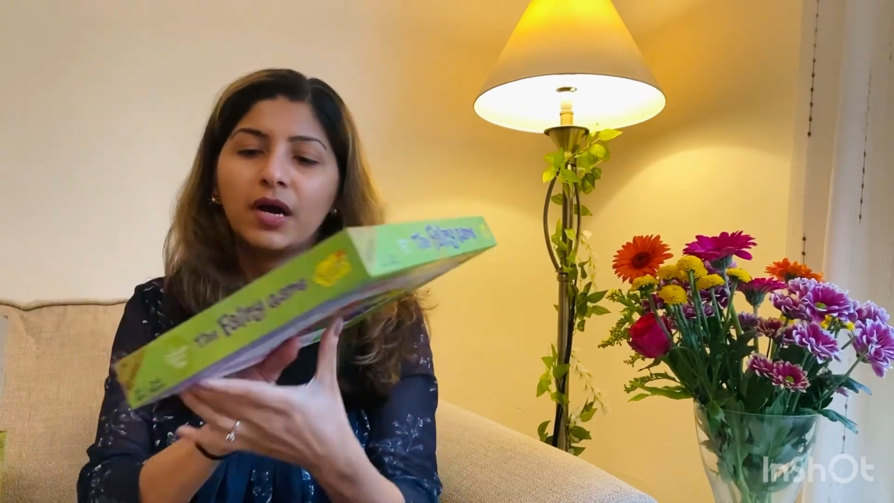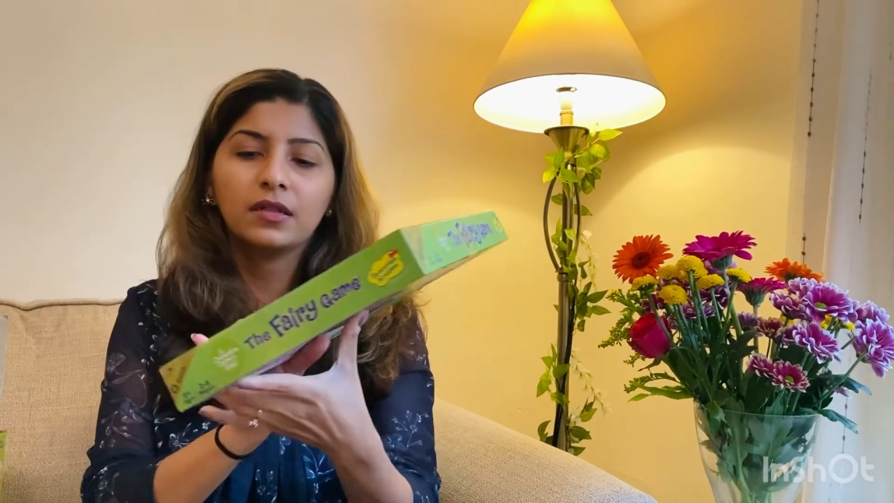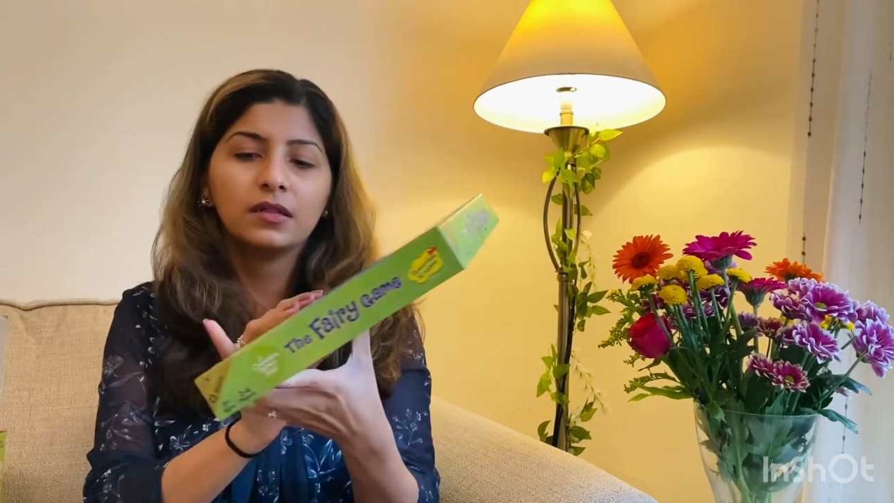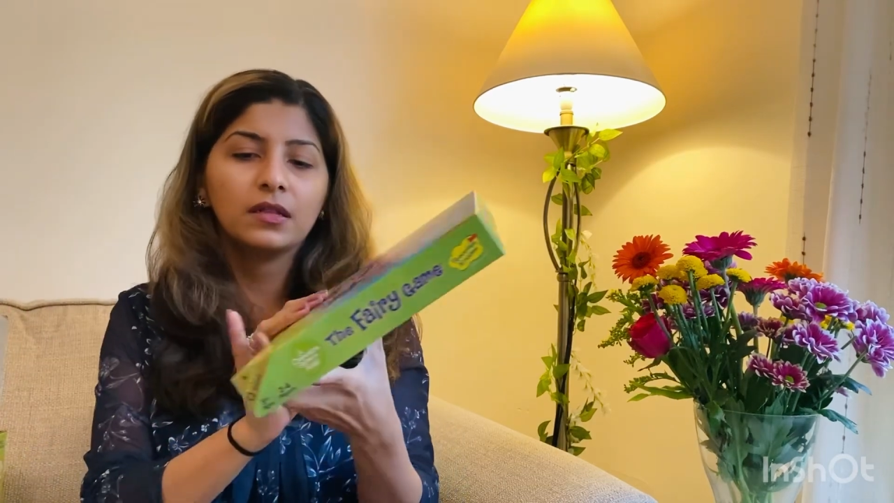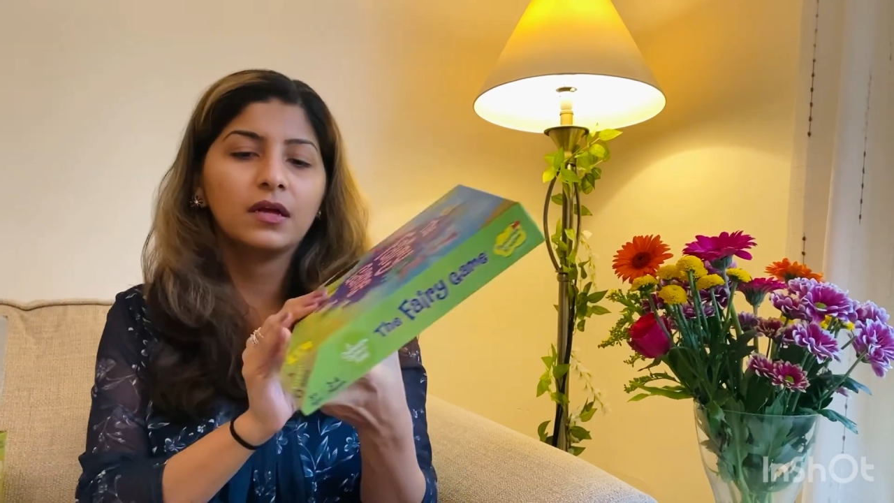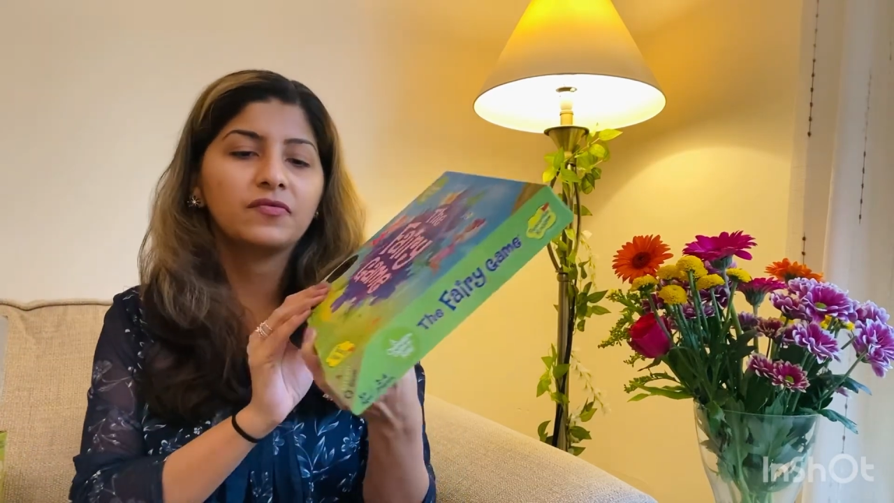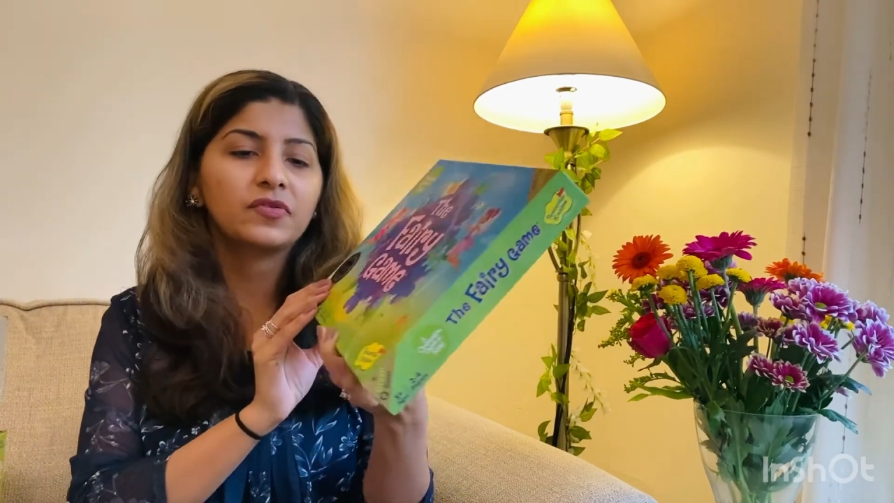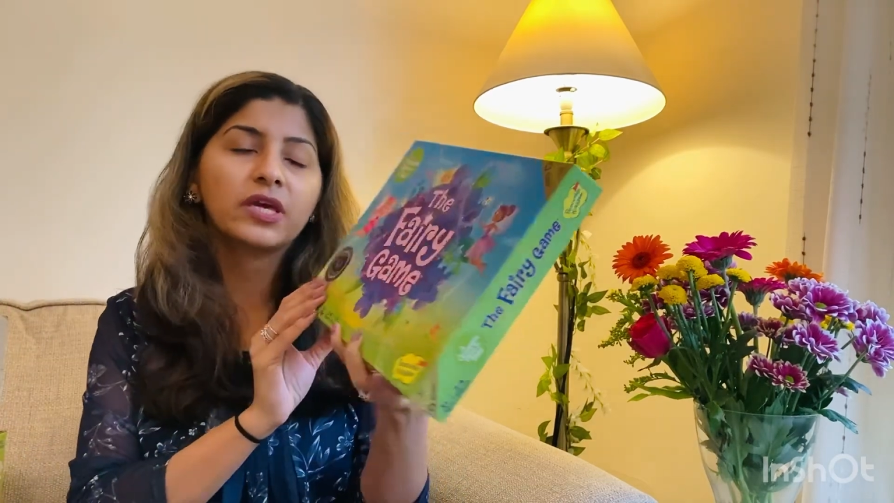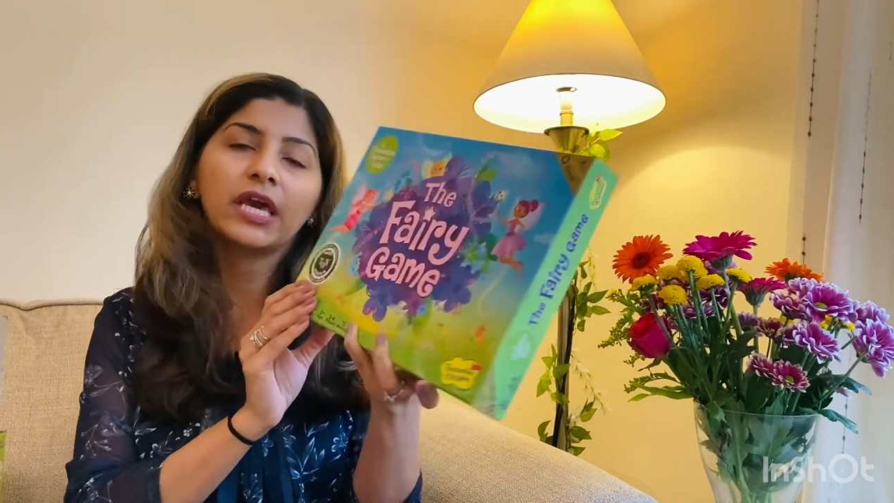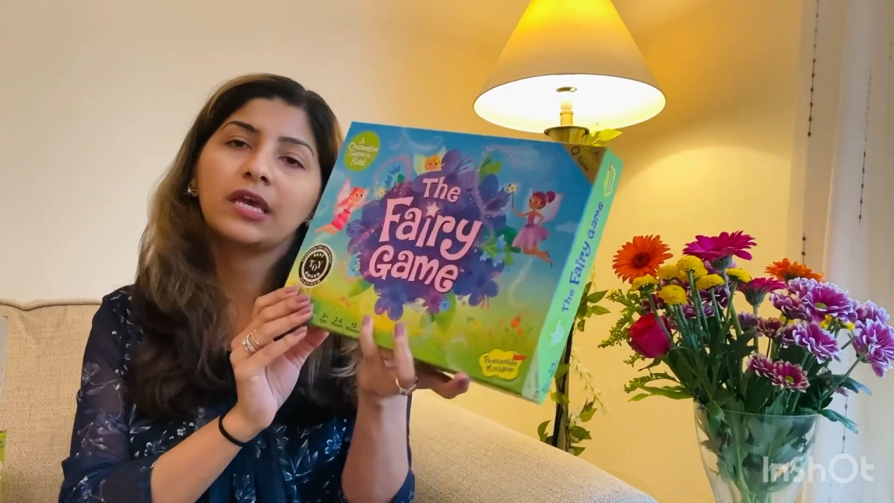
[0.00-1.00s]
I love
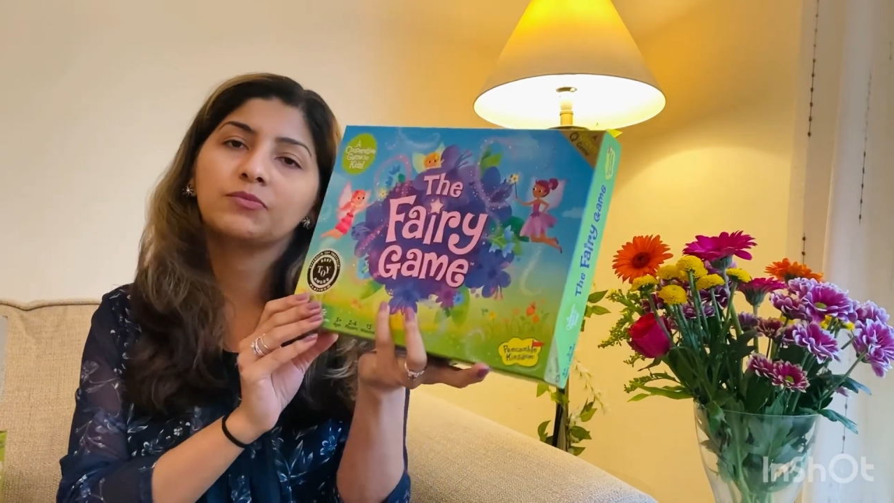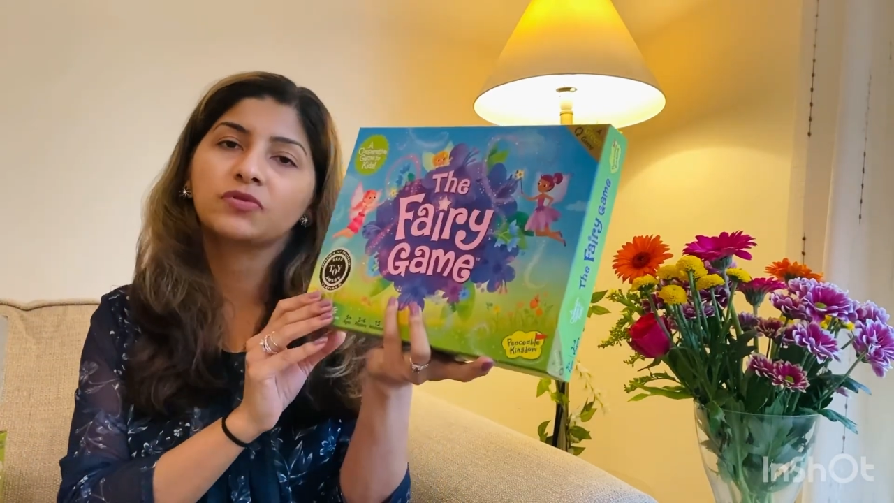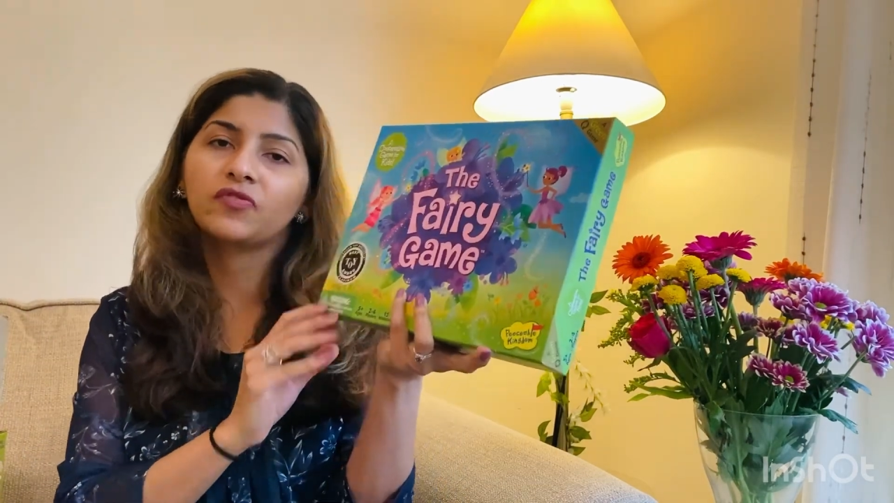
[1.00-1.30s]
the games